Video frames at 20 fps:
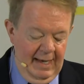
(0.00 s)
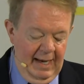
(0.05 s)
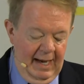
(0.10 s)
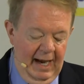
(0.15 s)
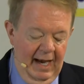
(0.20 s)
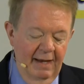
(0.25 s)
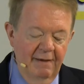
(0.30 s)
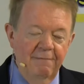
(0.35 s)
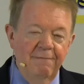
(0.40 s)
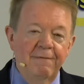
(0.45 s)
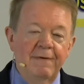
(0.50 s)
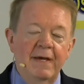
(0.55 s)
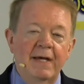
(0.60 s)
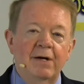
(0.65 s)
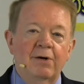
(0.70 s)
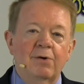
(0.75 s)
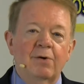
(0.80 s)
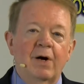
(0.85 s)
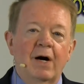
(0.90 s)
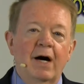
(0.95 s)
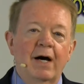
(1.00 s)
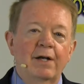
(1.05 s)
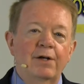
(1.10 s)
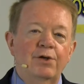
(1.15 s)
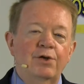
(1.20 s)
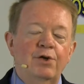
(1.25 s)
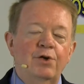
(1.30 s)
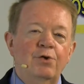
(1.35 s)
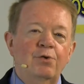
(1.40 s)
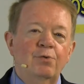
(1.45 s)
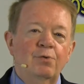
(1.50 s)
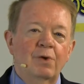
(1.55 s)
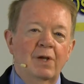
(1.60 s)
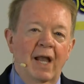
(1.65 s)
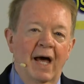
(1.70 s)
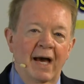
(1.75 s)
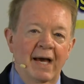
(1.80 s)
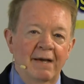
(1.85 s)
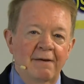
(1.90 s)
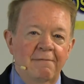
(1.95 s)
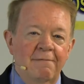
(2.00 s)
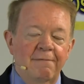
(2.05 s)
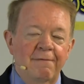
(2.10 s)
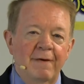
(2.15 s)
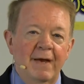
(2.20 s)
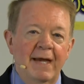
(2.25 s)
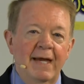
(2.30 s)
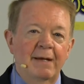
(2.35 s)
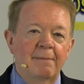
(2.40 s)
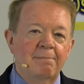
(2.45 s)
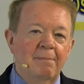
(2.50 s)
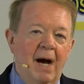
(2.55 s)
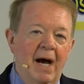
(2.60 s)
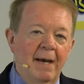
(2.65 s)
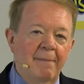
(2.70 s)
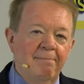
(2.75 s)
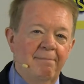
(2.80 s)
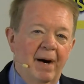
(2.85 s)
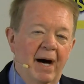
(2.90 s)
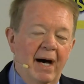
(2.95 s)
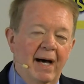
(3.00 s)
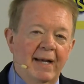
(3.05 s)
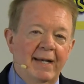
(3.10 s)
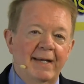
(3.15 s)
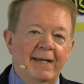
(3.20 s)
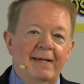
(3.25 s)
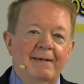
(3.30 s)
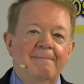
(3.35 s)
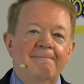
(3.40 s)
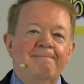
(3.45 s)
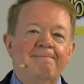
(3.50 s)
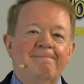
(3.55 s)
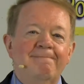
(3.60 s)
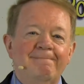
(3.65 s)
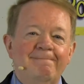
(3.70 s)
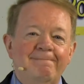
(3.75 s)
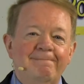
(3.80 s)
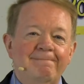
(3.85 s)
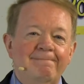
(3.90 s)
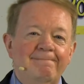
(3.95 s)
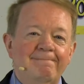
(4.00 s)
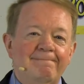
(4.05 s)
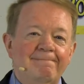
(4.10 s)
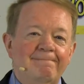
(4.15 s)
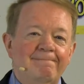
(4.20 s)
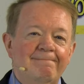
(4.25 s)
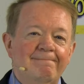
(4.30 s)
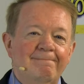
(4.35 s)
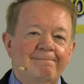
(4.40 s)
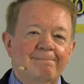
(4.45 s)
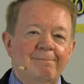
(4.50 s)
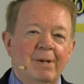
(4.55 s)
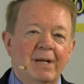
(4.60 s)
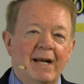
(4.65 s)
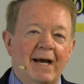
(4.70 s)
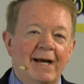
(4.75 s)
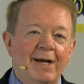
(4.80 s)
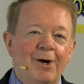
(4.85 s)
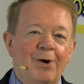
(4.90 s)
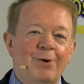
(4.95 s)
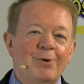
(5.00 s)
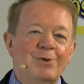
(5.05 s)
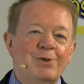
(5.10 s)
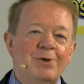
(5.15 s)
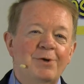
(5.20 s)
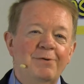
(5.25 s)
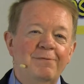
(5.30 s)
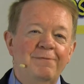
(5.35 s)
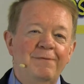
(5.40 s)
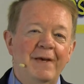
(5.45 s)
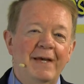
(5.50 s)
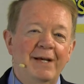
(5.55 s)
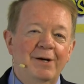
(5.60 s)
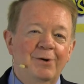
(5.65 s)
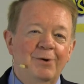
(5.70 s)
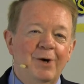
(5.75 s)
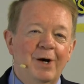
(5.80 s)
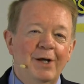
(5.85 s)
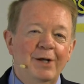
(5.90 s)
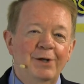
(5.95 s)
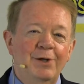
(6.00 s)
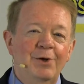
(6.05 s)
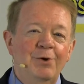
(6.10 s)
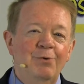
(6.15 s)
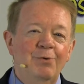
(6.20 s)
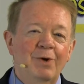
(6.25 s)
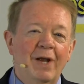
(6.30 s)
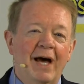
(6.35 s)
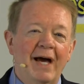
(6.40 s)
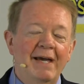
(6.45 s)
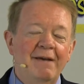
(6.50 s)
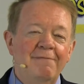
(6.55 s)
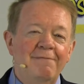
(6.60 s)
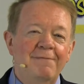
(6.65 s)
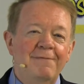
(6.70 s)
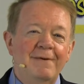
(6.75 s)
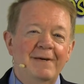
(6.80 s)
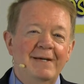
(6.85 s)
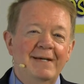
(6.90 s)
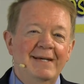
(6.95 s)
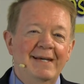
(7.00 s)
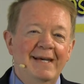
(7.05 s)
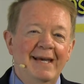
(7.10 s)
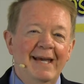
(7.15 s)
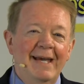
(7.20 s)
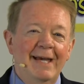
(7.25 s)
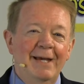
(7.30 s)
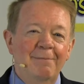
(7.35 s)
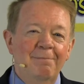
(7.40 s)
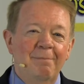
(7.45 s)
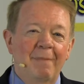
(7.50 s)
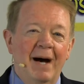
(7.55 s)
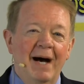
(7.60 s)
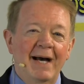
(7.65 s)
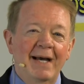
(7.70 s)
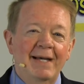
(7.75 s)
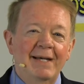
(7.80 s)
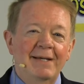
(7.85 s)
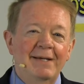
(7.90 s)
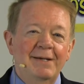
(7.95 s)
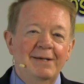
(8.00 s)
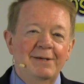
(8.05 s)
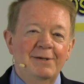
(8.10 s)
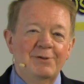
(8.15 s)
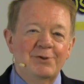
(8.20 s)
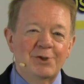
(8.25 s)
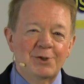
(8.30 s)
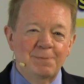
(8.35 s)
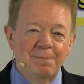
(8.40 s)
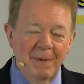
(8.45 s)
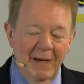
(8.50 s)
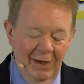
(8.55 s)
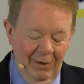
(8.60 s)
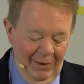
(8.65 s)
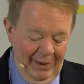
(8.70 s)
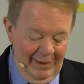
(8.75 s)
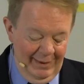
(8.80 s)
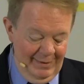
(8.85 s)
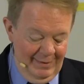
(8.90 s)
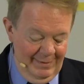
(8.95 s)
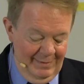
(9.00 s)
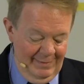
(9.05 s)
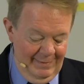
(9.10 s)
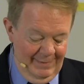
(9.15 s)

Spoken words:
I feel a new life in my body, but I also feel a new life in my spirit.